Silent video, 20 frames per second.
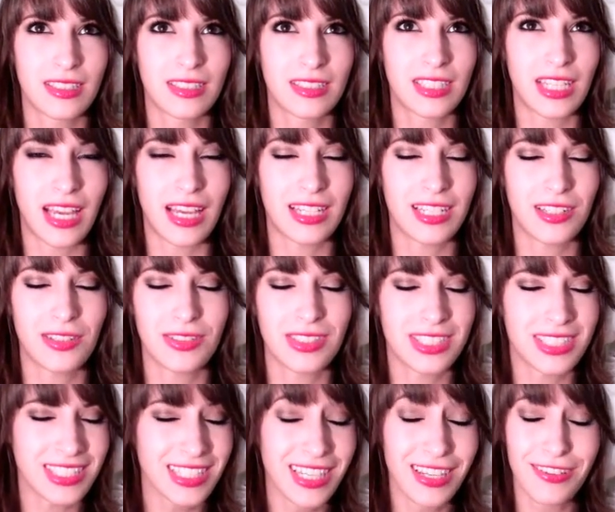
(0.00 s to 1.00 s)
Santa
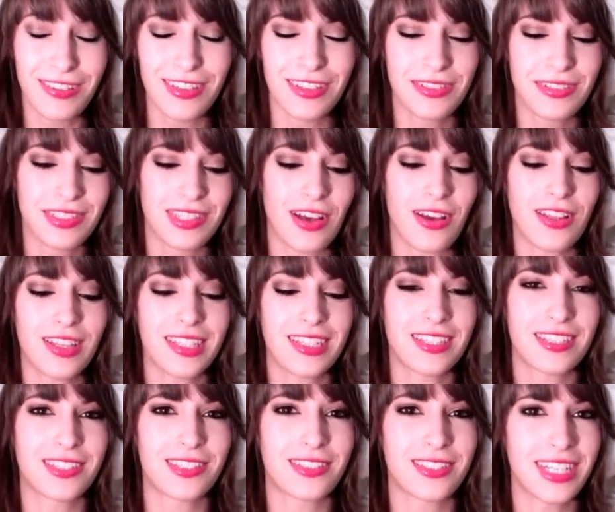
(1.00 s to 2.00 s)
was leaving with all
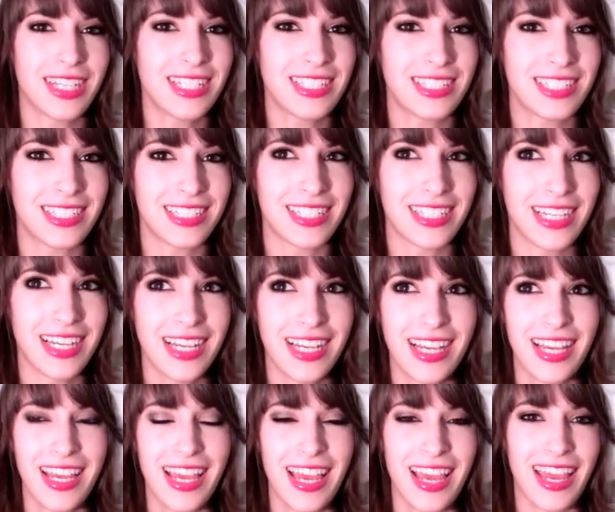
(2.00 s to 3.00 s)
the other reindeer,
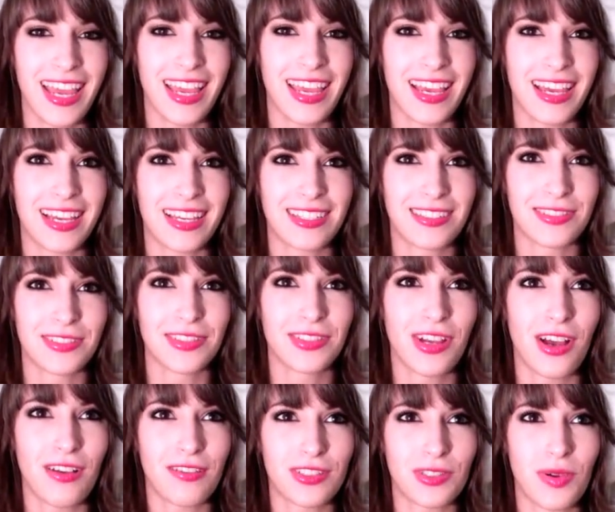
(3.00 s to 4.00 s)
and
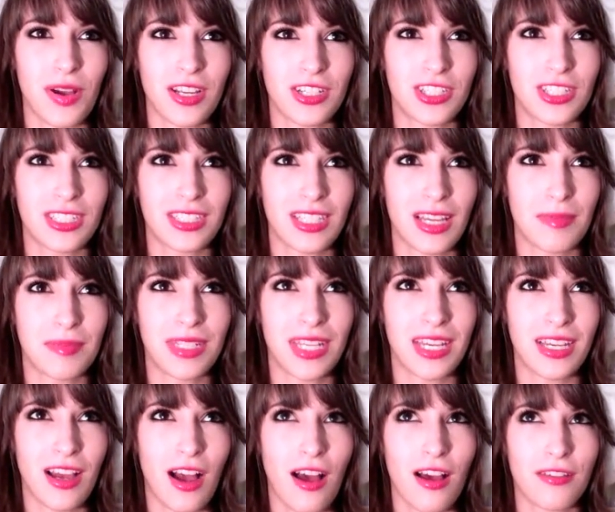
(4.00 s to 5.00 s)
Rudolph's watching them
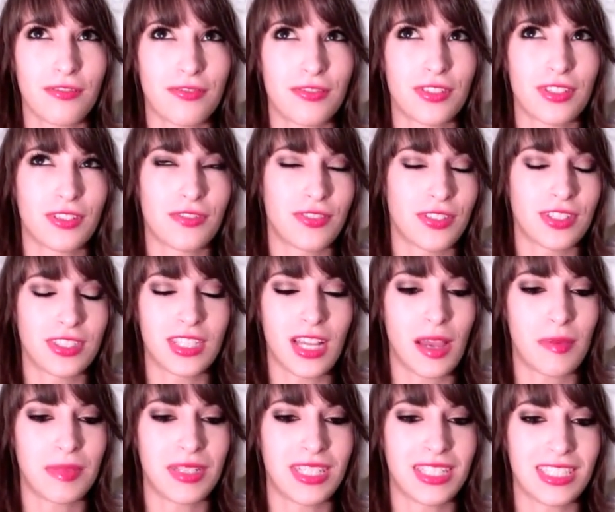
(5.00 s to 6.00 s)
take off for the first
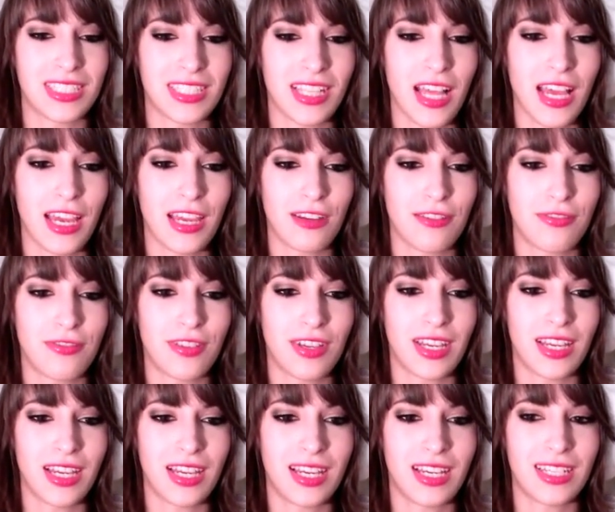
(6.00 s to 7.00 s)
time in his life,
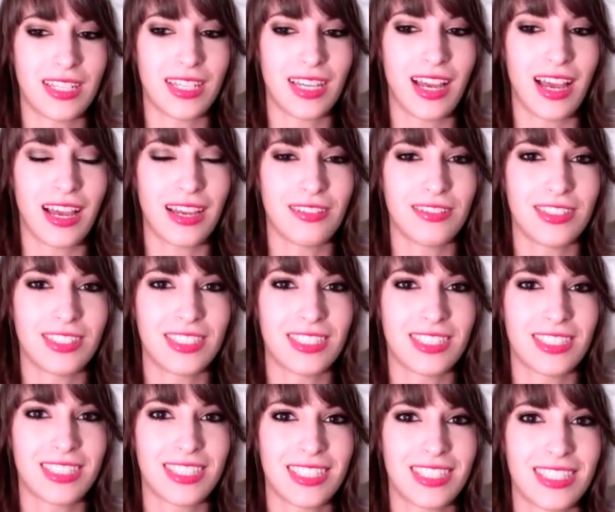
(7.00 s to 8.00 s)
and I was
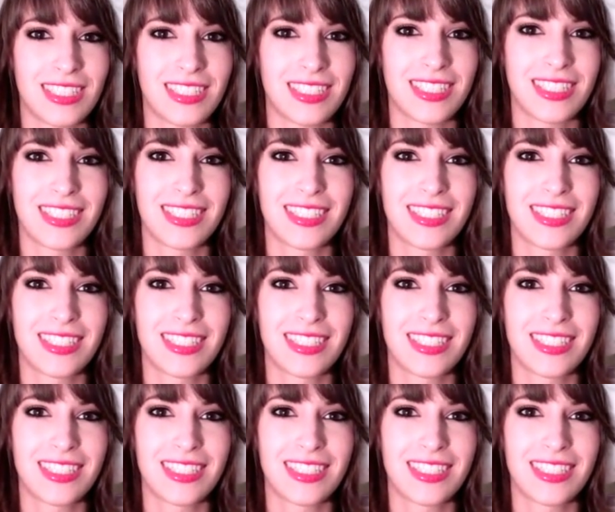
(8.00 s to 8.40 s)
just like,